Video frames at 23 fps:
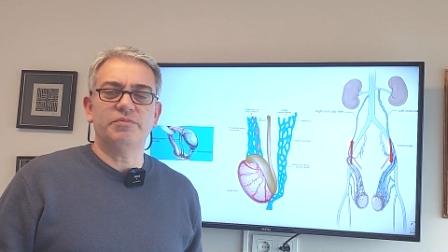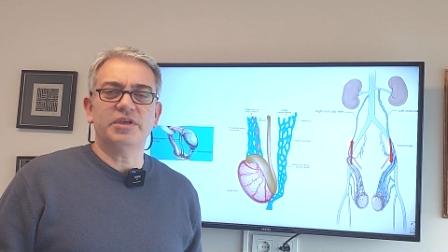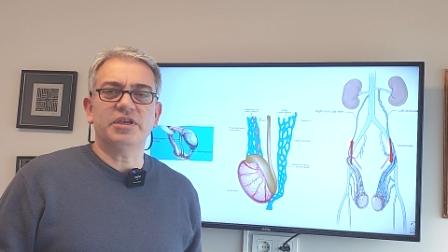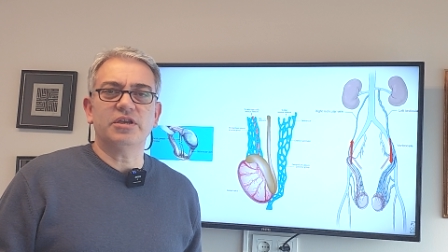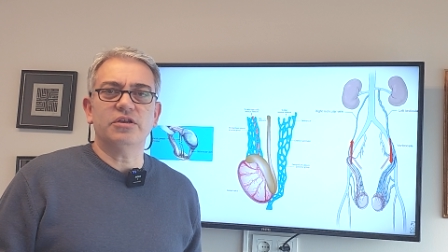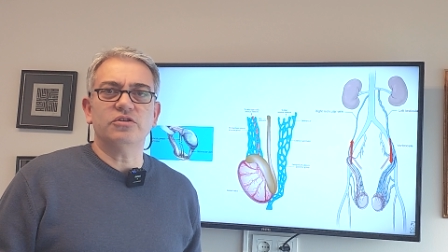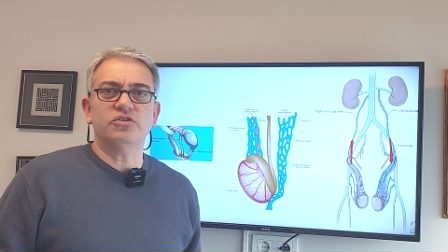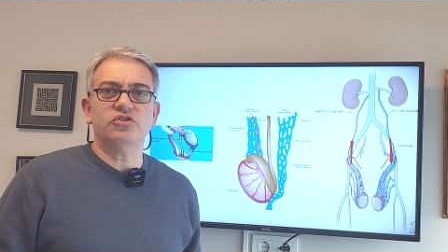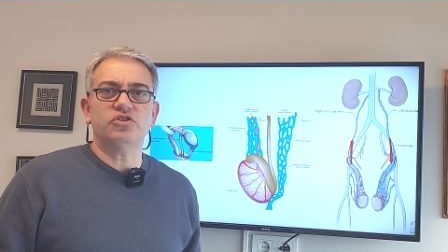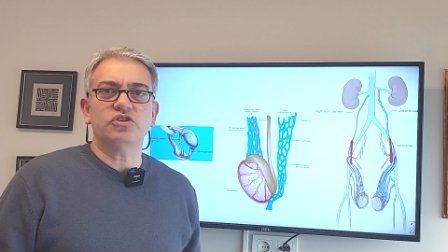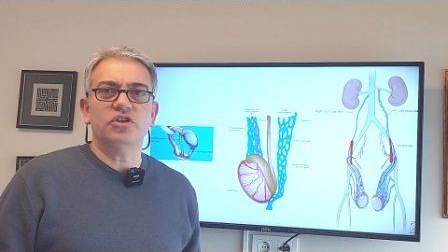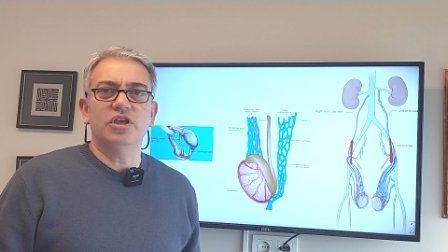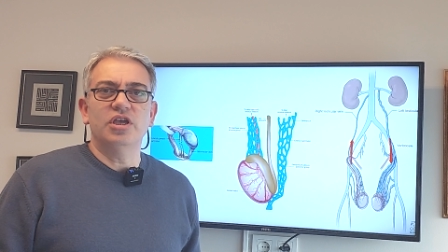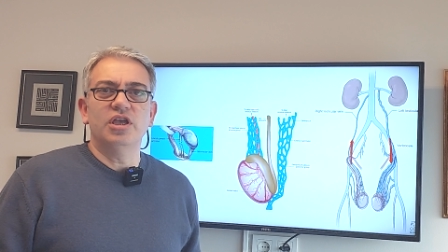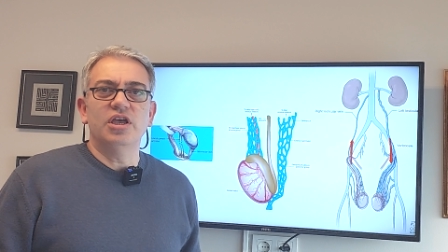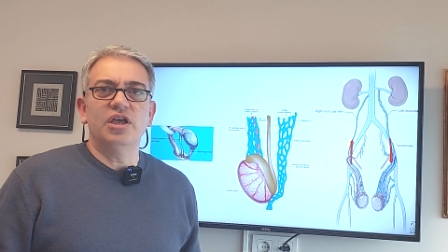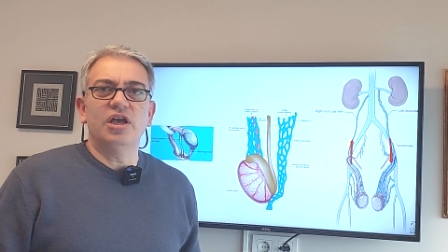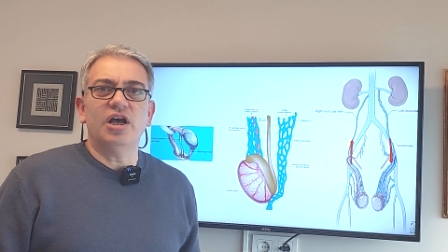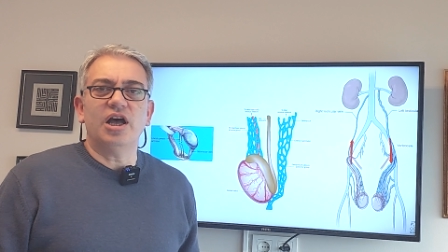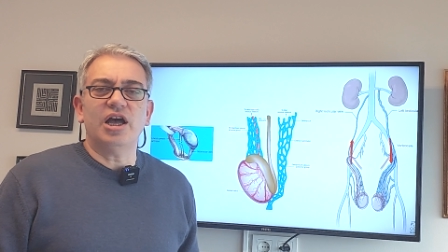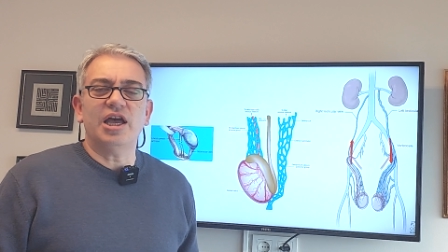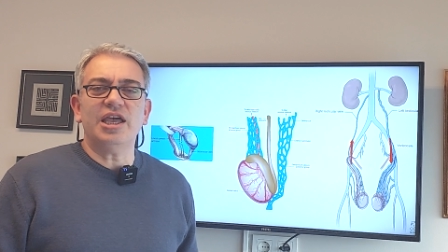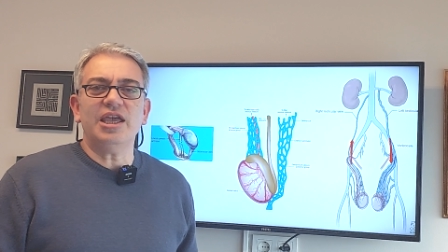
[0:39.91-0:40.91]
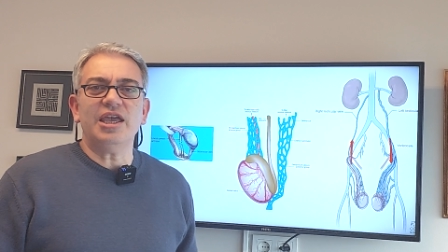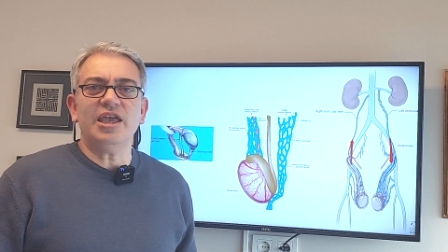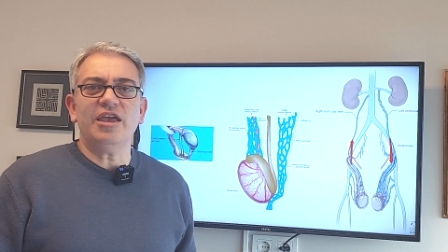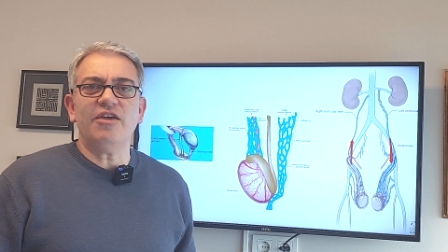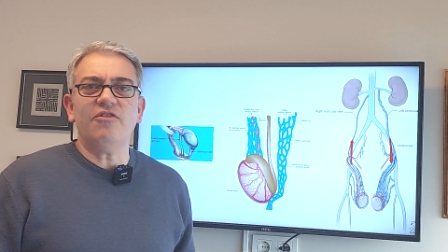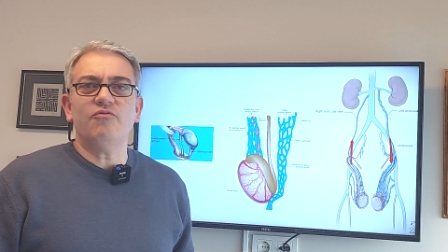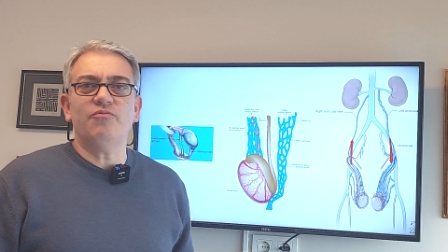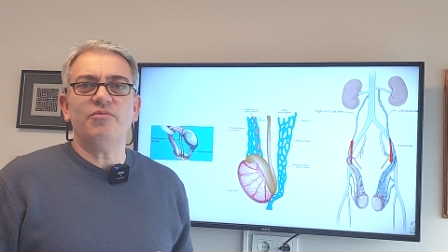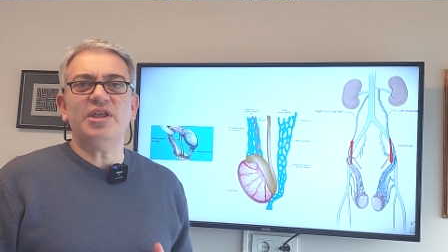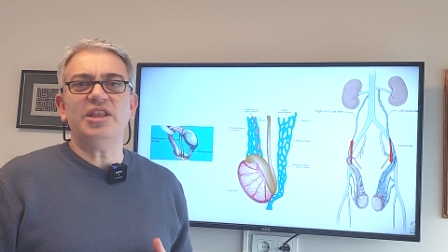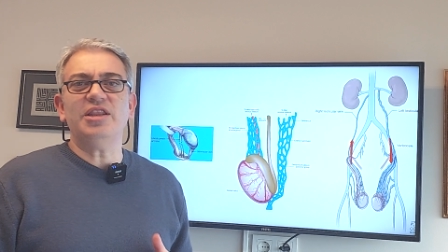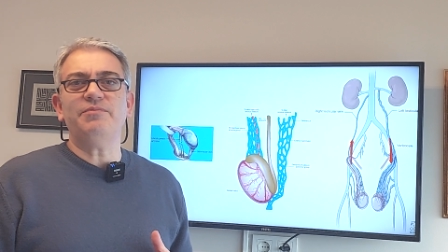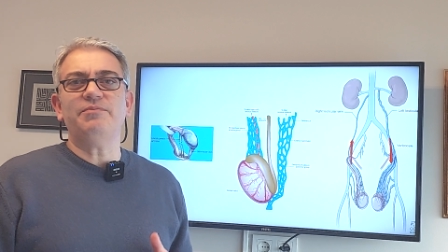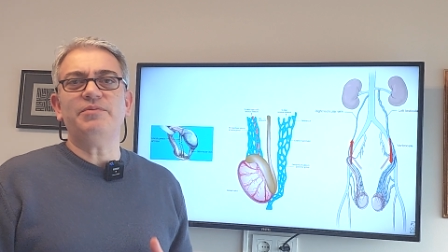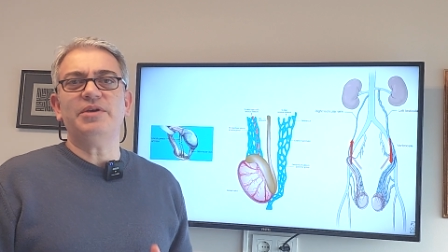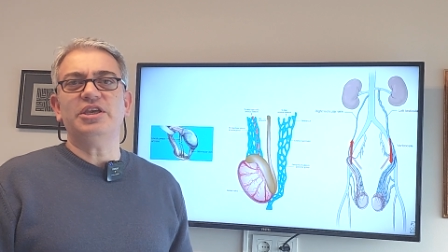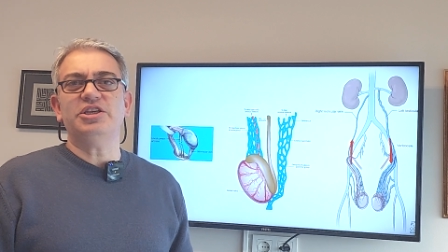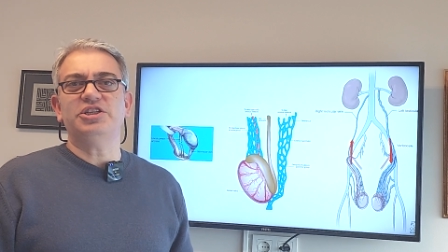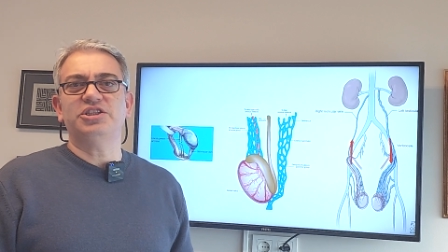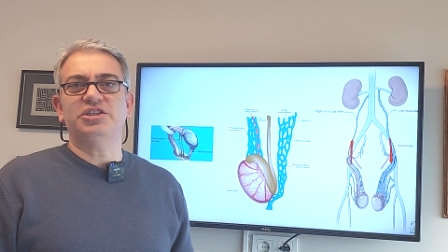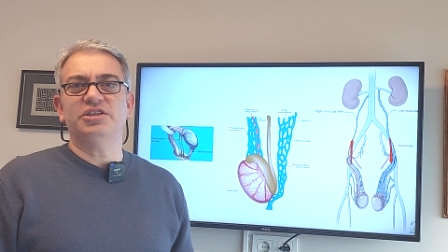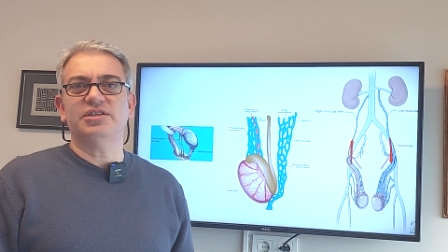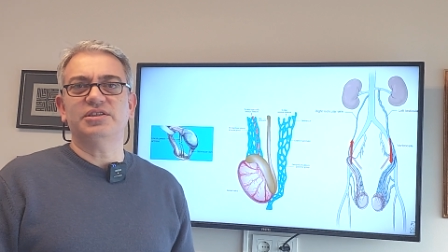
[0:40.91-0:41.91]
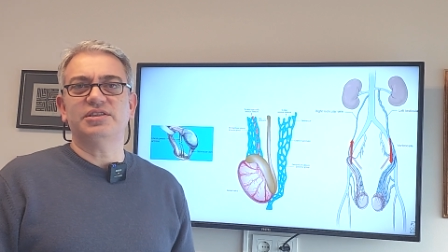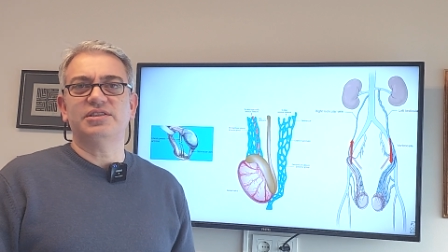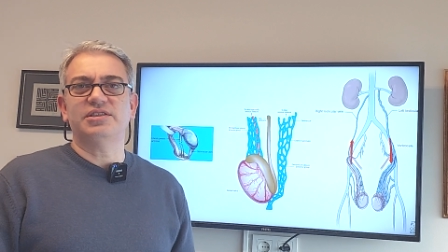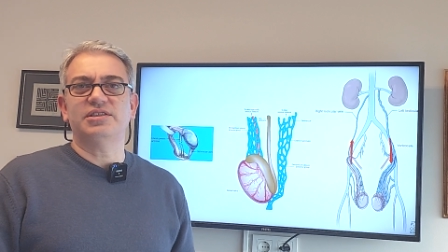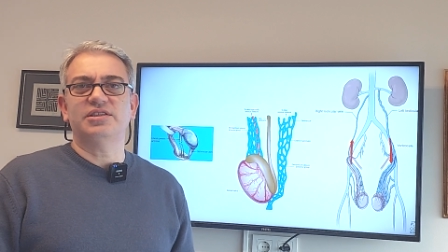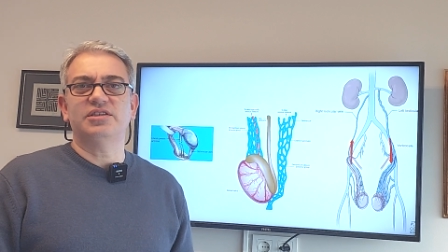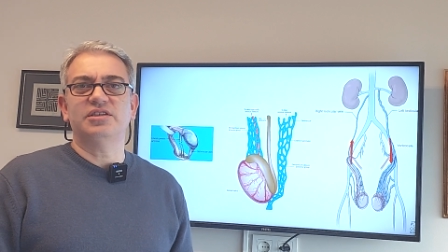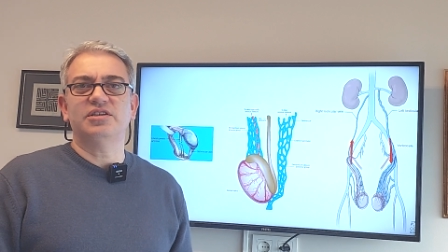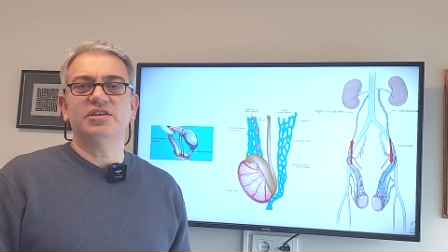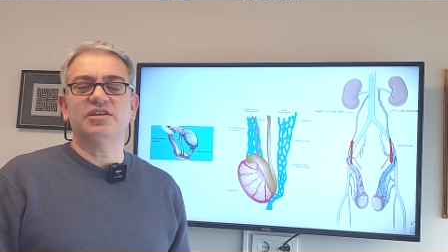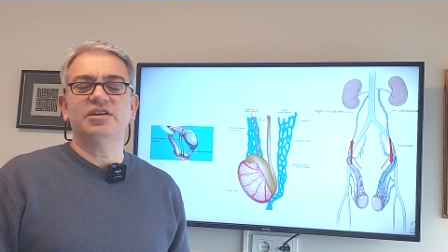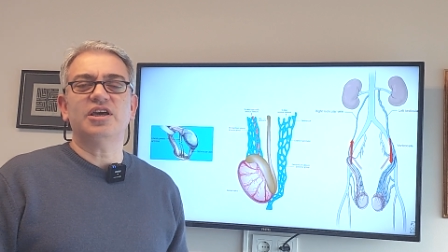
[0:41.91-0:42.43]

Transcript: Because I have many patients